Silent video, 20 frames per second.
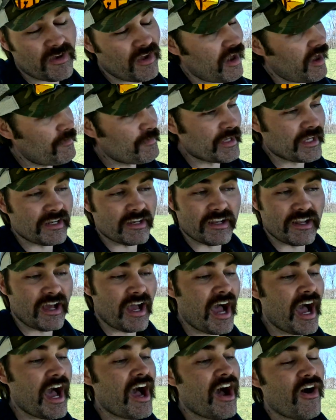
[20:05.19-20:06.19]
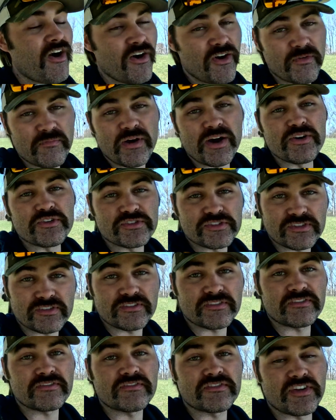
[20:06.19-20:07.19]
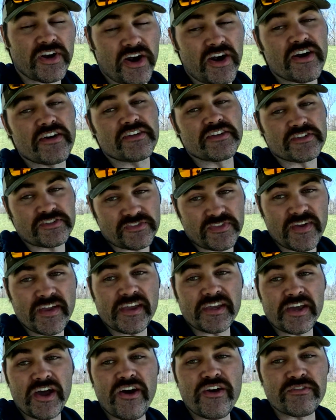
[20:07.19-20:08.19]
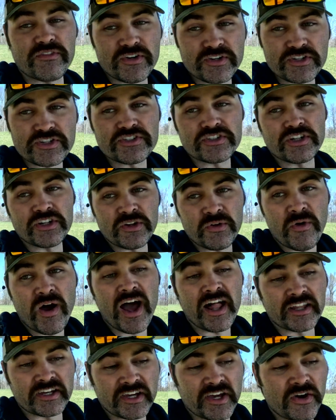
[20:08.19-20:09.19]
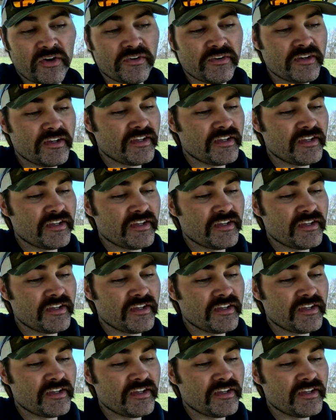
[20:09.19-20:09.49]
I mean, I almost turned this thing over just a little while ago.